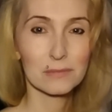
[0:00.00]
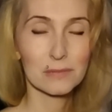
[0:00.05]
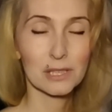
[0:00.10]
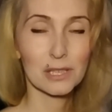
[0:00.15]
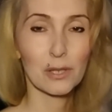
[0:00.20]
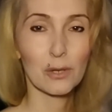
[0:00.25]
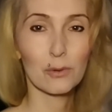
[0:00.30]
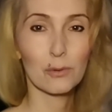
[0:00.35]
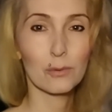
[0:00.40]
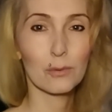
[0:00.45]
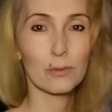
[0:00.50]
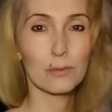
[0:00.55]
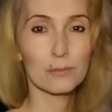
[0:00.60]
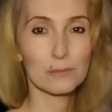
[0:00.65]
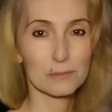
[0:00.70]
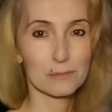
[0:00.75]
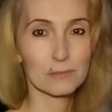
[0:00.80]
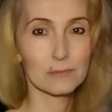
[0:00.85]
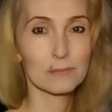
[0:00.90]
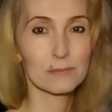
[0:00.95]
you know,
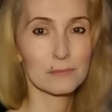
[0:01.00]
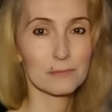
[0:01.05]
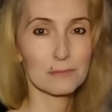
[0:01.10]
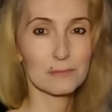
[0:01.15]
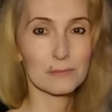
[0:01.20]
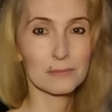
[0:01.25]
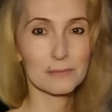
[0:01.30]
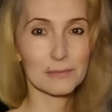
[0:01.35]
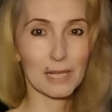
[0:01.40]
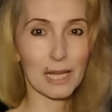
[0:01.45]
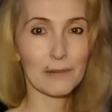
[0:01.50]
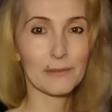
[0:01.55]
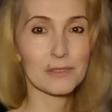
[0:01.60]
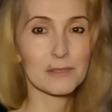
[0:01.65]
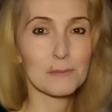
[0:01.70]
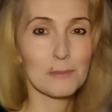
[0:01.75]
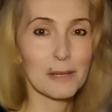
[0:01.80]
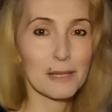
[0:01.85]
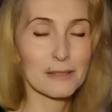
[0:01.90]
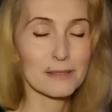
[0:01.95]
gave
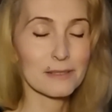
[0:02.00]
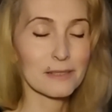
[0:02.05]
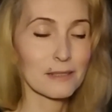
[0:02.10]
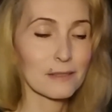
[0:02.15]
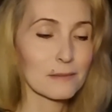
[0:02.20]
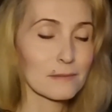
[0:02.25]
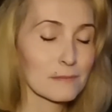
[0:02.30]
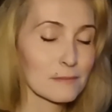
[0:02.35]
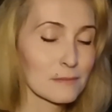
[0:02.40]
his blessing,